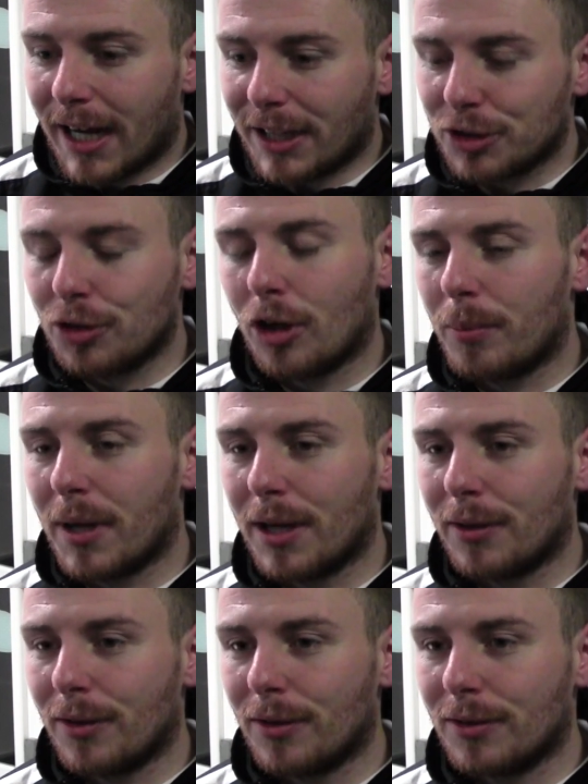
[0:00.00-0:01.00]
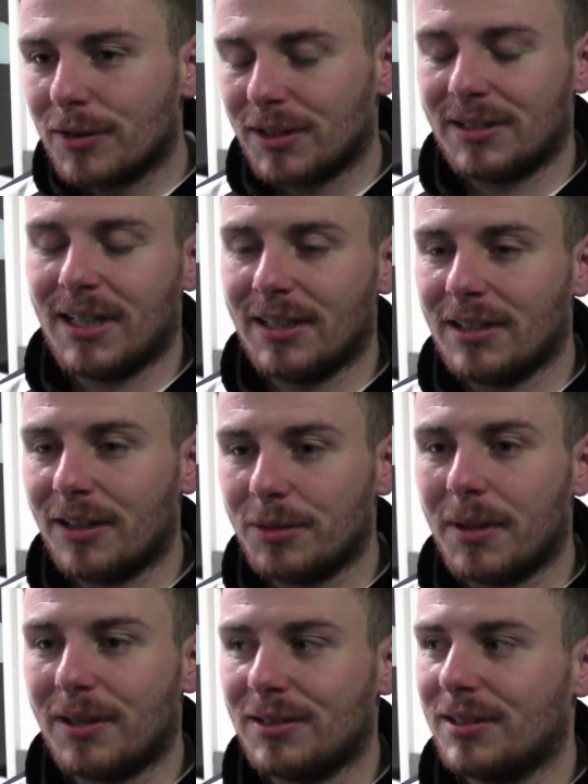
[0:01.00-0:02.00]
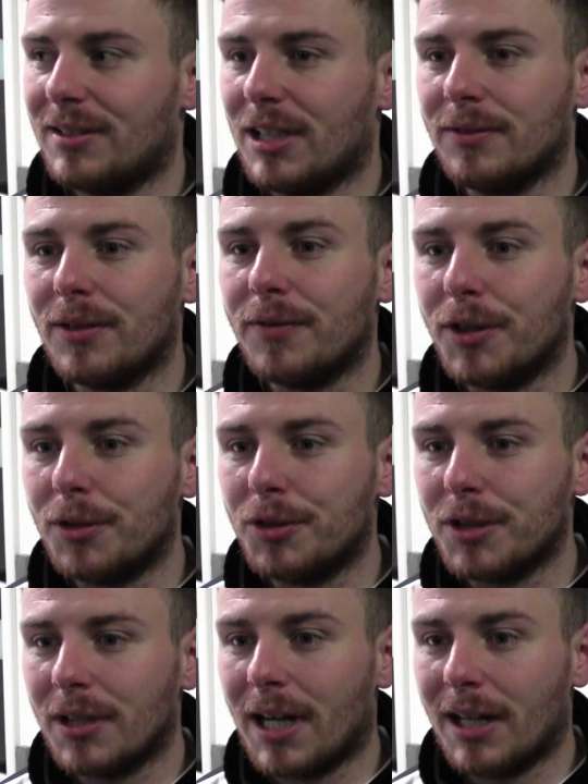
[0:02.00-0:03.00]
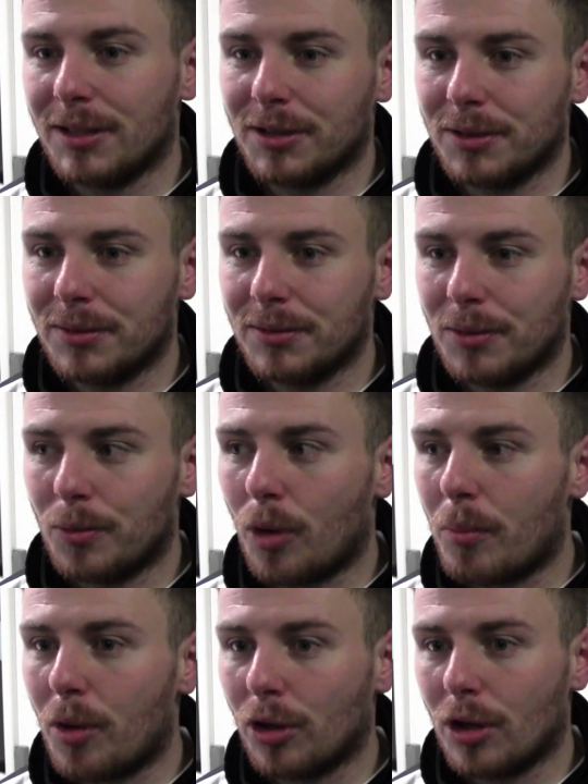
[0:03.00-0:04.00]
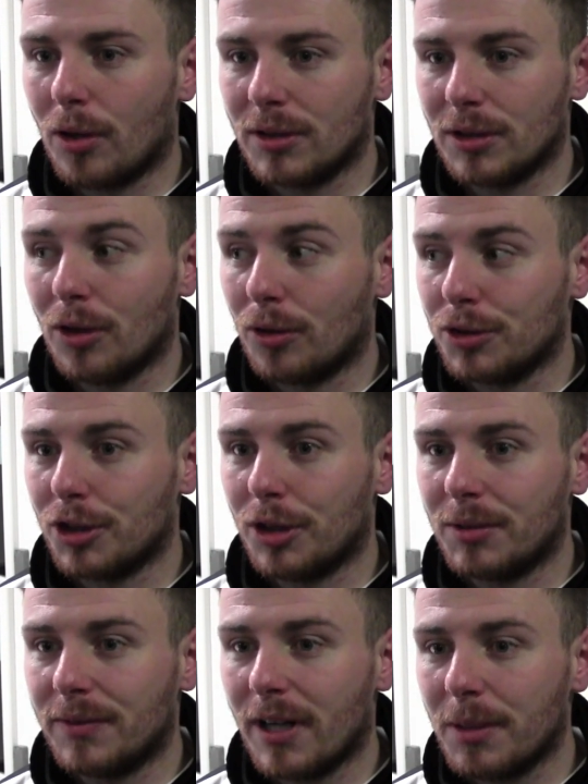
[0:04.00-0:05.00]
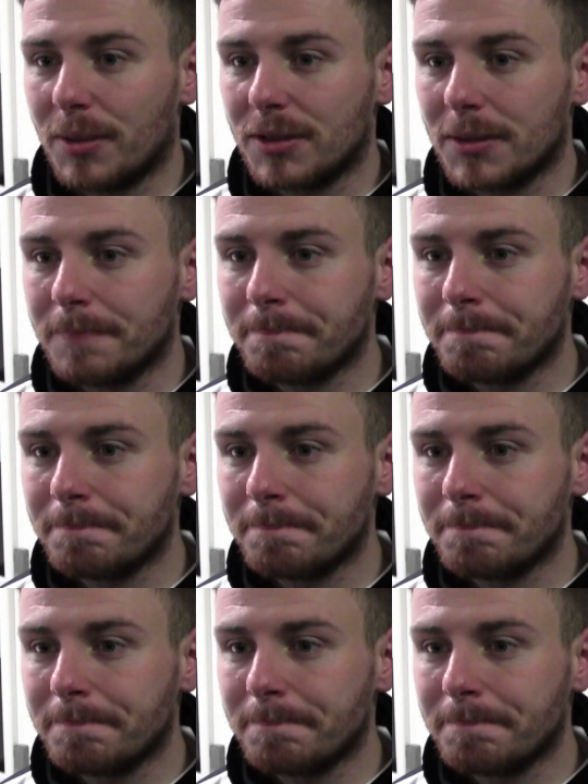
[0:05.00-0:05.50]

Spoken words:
it's not about success now, it's about success for the future, and that's what my goal is, long-term development.